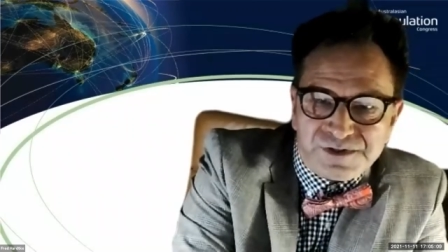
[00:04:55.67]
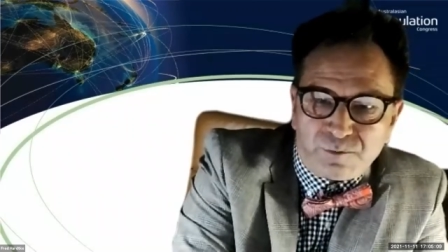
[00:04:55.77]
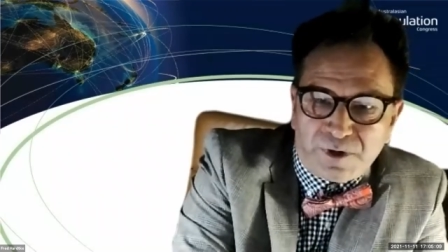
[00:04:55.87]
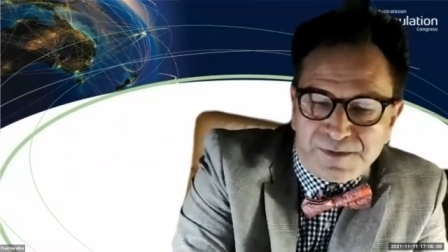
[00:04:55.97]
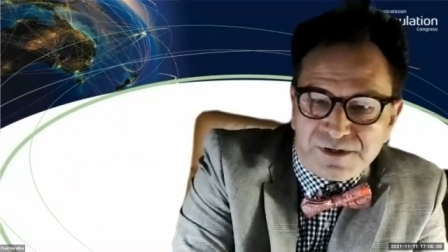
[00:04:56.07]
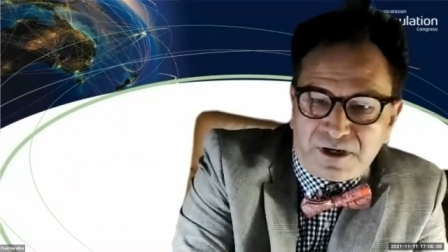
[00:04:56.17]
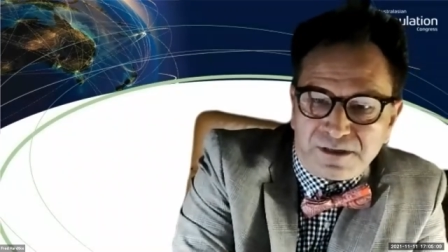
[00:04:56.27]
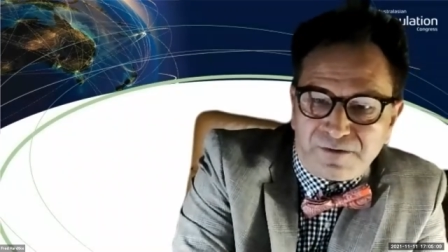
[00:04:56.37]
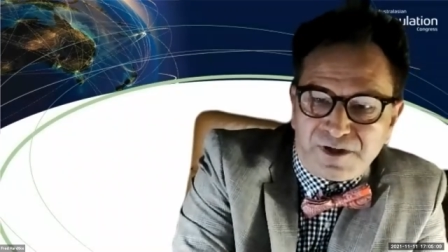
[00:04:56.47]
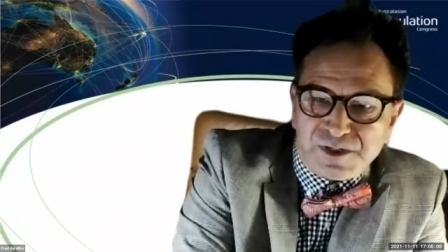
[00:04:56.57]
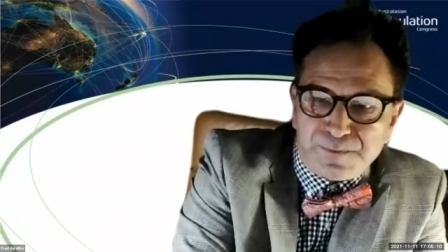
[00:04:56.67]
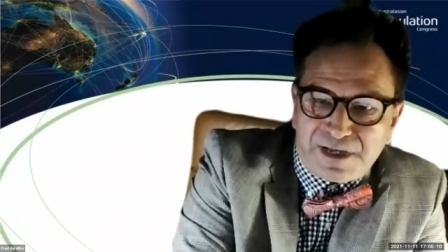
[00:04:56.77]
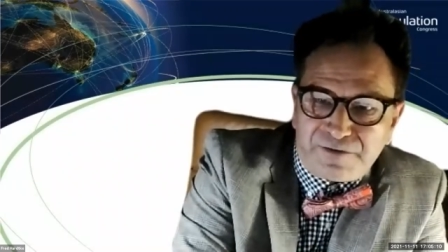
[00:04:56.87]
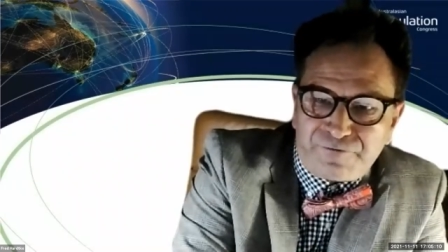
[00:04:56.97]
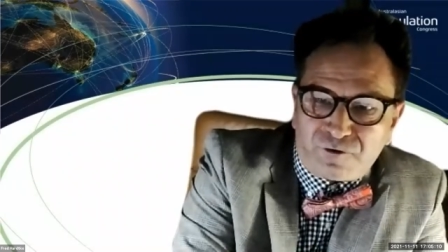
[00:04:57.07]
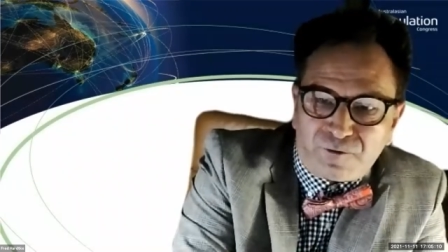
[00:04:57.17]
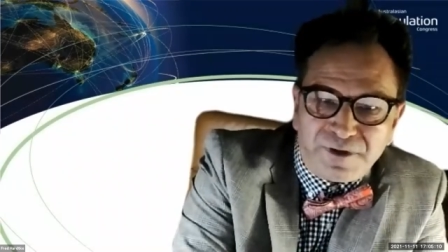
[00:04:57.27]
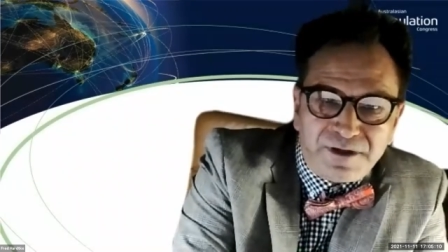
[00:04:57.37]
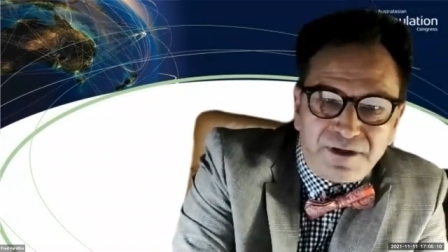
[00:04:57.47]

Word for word: the website, the events platform,